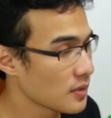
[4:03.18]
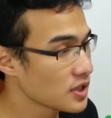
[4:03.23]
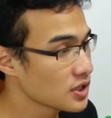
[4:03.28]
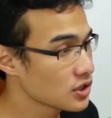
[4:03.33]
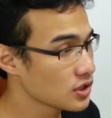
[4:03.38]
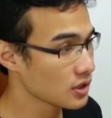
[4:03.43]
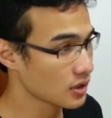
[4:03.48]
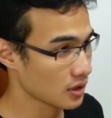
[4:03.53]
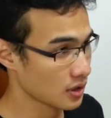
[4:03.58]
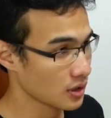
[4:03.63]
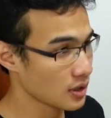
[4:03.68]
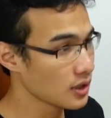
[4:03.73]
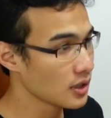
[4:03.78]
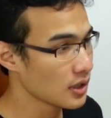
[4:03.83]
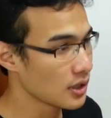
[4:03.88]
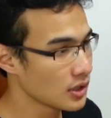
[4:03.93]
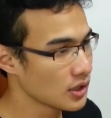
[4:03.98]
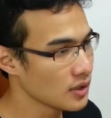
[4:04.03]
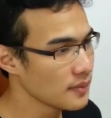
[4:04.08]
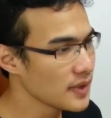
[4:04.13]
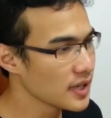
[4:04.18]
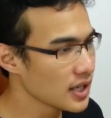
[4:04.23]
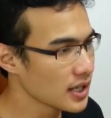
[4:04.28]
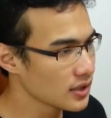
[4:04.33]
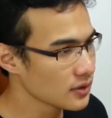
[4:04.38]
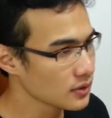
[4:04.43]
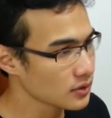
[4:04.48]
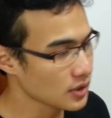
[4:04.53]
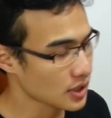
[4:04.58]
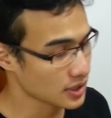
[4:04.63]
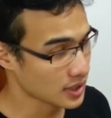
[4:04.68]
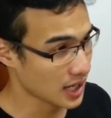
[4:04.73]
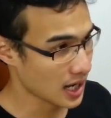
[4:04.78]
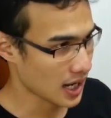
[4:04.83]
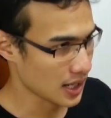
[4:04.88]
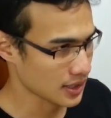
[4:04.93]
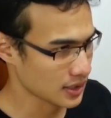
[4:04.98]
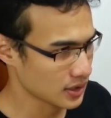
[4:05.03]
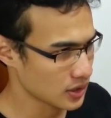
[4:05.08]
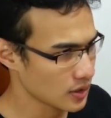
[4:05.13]
but sure, you'll begin to trust
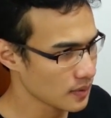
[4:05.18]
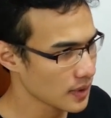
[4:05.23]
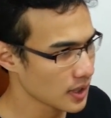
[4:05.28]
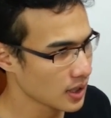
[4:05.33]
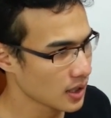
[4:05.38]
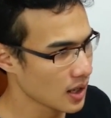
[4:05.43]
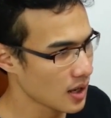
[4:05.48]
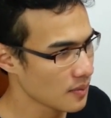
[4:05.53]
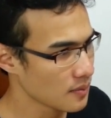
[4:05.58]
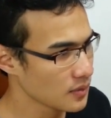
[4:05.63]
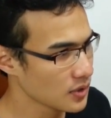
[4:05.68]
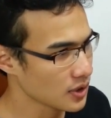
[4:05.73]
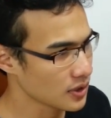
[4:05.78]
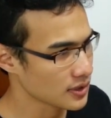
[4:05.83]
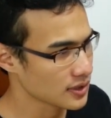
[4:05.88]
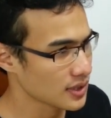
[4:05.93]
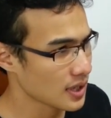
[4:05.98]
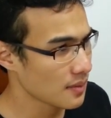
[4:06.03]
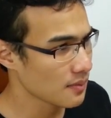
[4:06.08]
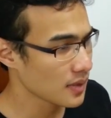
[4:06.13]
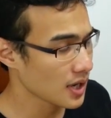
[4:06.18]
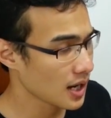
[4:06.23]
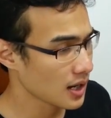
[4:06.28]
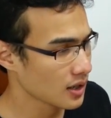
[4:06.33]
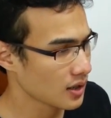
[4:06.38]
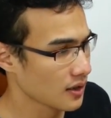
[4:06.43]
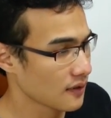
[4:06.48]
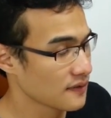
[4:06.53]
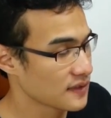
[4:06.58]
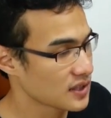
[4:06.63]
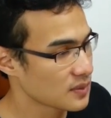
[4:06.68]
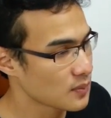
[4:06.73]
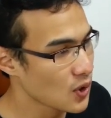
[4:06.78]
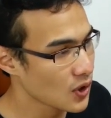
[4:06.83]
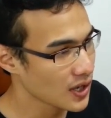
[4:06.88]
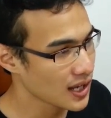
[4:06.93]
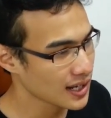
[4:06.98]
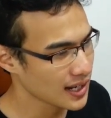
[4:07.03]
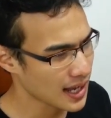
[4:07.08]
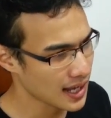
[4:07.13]
us to become your some kind of
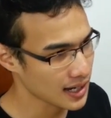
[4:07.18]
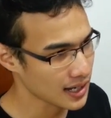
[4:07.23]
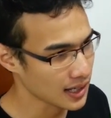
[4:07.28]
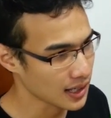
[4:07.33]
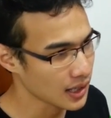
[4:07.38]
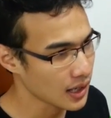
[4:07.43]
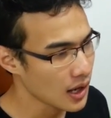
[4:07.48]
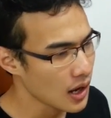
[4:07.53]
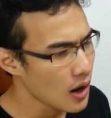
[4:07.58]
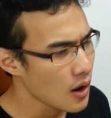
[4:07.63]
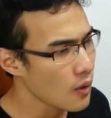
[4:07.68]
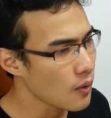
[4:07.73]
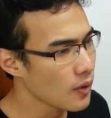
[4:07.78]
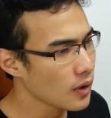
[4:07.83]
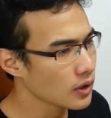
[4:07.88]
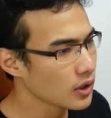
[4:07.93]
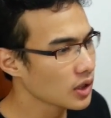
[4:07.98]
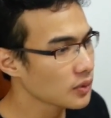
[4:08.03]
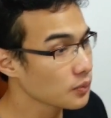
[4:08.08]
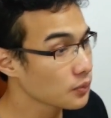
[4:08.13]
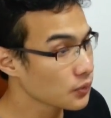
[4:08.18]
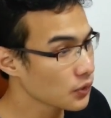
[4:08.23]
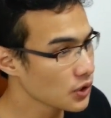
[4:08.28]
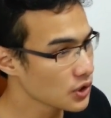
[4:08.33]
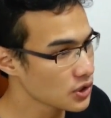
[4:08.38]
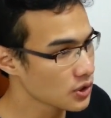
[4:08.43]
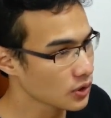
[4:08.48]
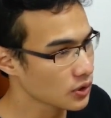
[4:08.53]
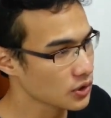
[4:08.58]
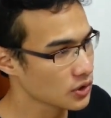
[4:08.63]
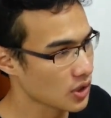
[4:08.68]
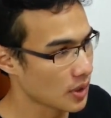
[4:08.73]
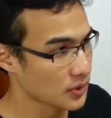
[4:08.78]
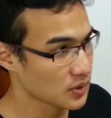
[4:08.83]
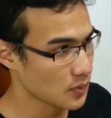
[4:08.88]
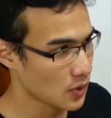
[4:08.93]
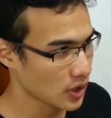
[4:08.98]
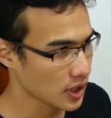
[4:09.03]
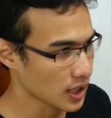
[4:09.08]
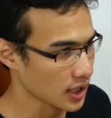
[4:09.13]
smoking nanny. We will not push you to stop
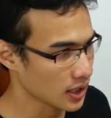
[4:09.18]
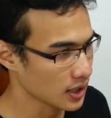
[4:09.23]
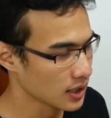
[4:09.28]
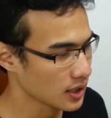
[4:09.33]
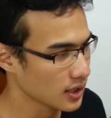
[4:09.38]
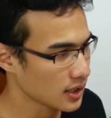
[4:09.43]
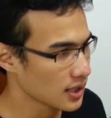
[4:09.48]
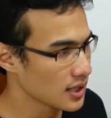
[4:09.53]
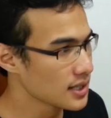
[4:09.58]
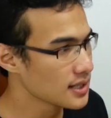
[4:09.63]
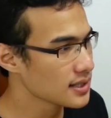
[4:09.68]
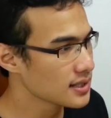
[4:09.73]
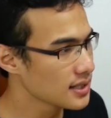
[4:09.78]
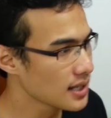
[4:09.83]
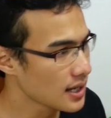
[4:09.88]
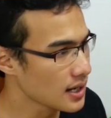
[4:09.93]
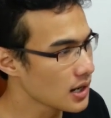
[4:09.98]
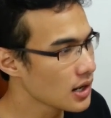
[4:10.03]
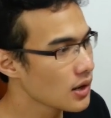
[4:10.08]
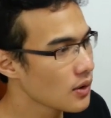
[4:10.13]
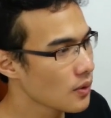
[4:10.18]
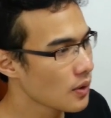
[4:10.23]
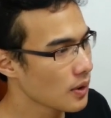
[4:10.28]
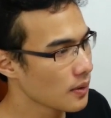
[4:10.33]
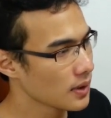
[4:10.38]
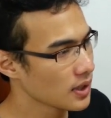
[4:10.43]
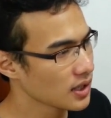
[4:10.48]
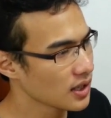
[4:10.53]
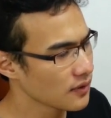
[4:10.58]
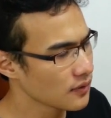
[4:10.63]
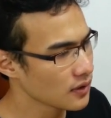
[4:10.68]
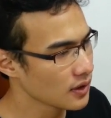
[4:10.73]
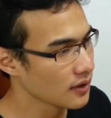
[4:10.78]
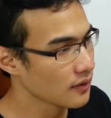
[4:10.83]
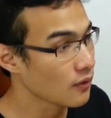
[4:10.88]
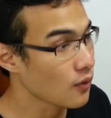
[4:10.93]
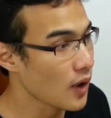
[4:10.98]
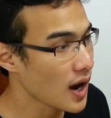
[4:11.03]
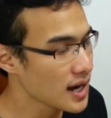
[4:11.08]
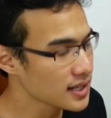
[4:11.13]
smoking. Instead, we will give you
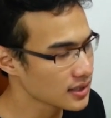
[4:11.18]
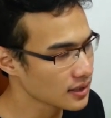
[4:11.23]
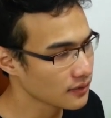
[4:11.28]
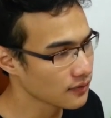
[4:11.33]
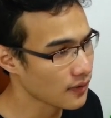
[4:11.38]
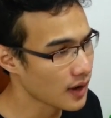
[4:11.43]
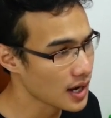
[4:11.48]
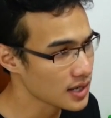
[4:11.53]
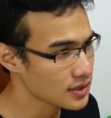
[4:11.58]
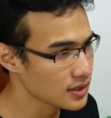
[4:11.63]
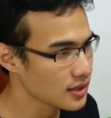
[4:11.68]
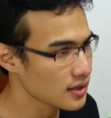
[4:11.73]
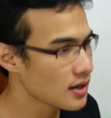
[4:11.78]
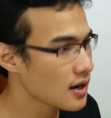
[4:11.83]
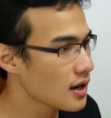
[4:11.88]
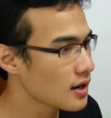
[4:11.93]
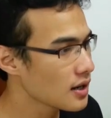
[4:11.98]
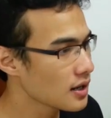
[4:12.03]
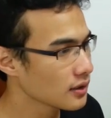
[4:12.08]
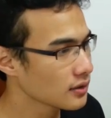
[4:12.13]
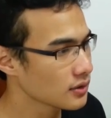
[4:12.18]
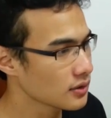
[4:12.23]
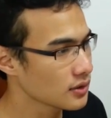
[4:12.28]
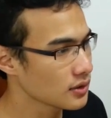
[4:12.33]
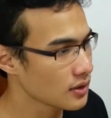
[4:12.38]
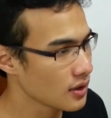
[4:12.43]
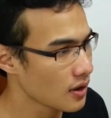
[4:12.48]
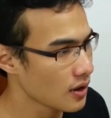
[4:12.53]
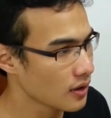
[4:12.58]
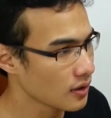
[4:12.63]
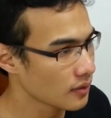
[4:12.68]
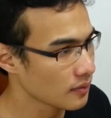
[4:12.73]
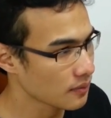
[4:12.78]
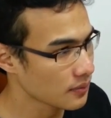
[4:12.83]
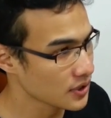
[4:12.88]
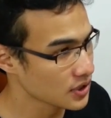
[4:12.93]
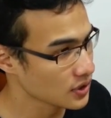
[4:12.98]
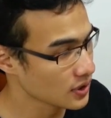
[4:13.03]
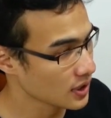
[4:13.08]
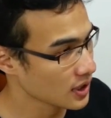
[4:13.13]
a wise advice regarding to your
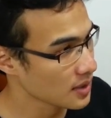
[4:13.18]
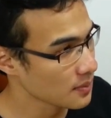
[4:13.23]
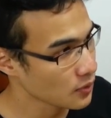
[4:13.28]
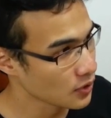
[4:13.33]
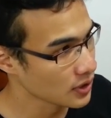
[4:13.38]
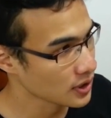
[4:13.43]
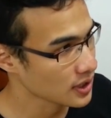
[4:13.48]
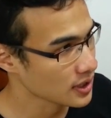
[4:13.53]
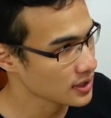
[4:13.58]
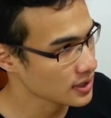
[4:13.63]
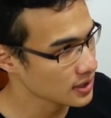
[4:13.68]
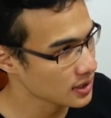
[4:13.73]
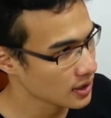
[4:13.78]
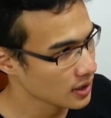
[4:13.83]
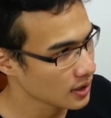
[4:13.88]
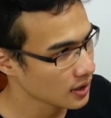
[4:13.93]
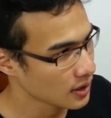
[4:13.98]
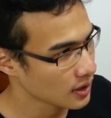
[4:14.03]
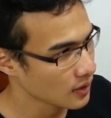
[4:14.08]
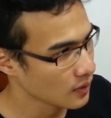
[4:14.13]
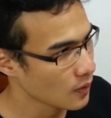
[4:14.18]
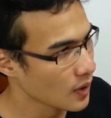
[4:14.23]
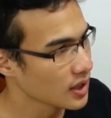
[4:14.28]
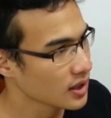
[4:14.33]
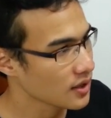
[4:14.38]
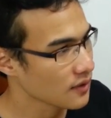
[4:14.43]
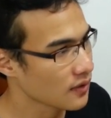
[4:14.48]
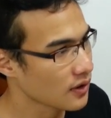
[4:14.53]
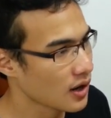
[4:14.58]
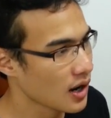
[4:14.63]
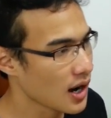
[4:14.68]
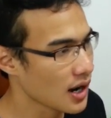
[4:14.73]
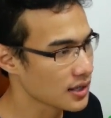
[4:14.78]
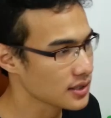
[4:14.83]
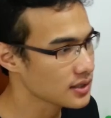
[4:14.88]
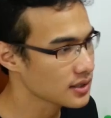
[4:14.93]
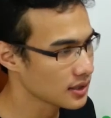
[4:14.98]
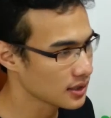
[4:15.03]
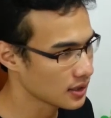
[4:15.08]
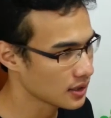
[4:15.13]
personal importance. What differs
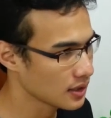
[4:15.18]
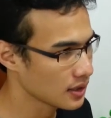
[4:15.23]
us